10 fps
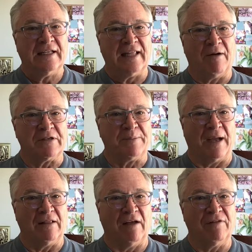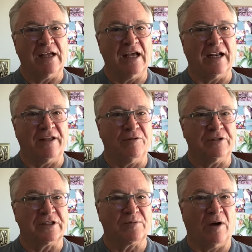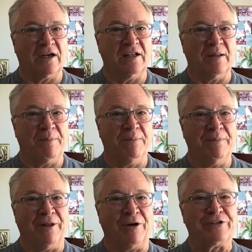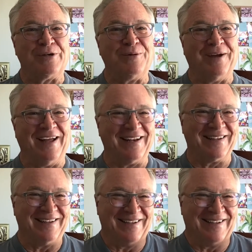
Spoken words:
That was my lovely honey who just walked in there she went.